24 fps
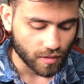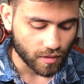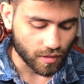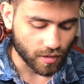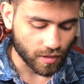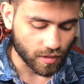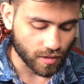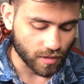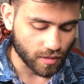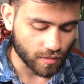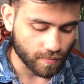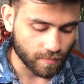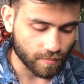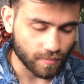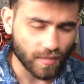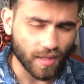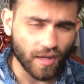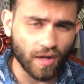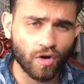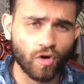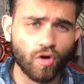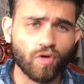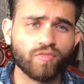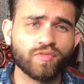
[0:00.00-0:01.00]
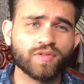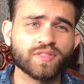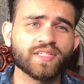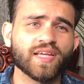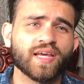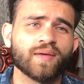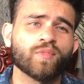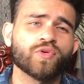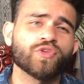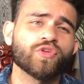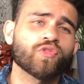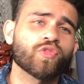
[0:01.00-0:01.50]
A lot of the
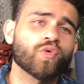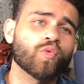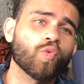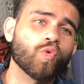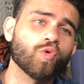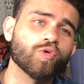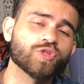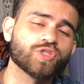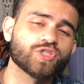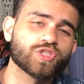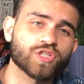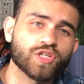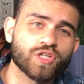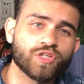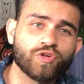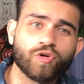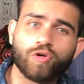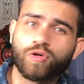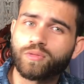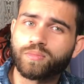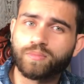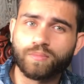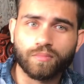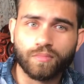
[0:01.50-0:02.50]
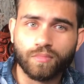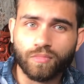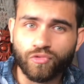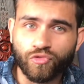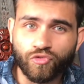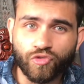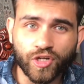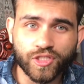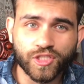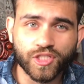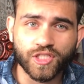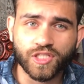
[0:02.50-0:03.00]
time when you're on the wards, your
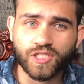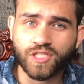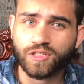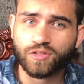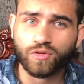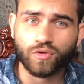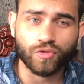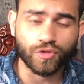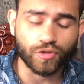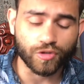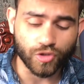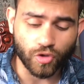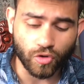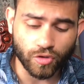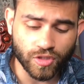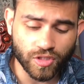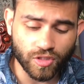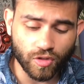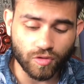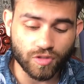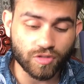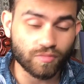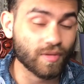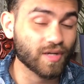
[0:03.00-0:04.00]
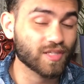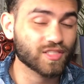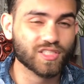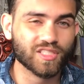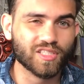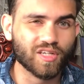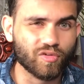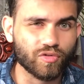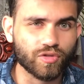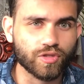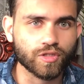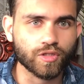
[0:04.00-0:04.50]
regis or your consultants might just
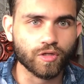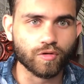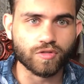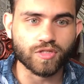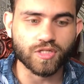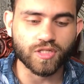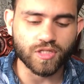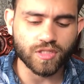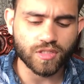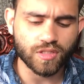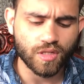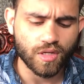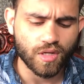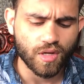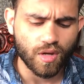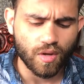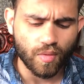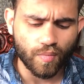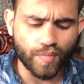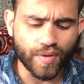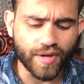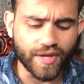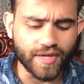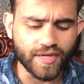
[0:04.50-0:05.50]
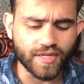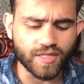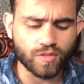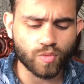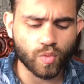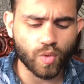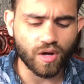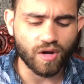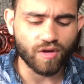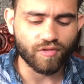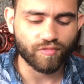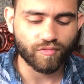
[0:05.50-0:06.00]
tell you the doses, but it is
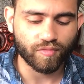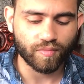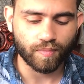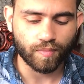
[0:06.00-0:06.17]
worth,